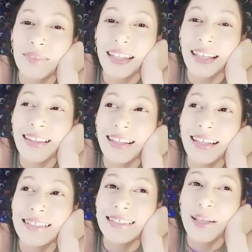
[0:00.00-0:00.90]

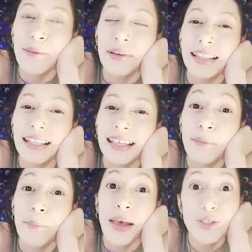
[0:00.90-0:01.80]
it's typically the
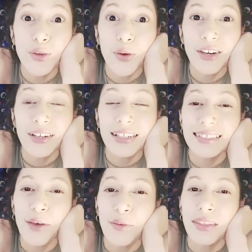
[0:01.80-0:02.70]
best rhetorics
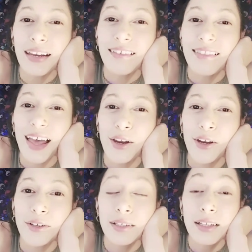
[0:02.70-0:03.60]
out there that are
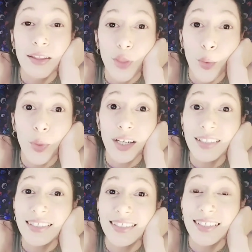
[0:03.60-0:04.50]
the
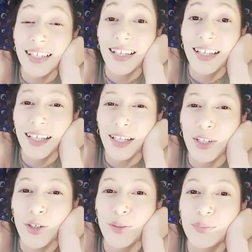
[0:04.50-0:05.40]
worst. You
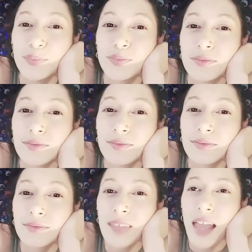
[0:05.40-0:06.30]
know,
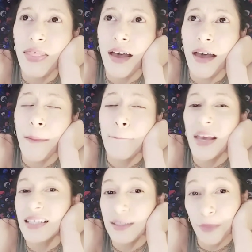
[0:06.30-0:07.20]
the
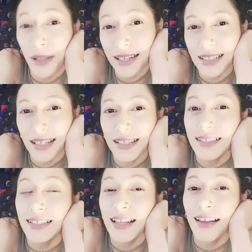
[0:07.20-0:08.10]
best places,
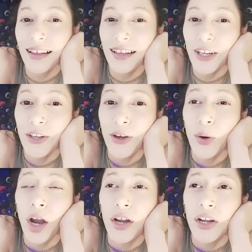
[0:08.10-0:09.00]
you know,
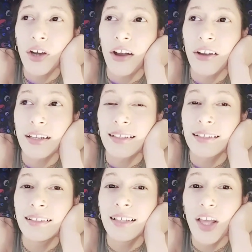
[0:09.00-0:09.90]
are
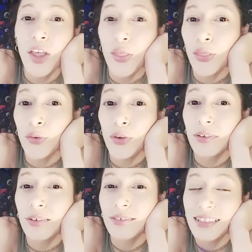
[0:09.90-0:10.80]
guarded
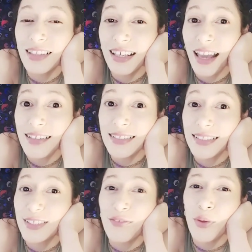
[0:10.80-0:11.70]
through the essence
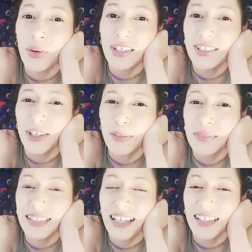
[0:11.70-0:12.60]
of the worst
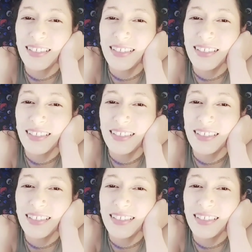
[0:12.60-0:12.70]
circumstance.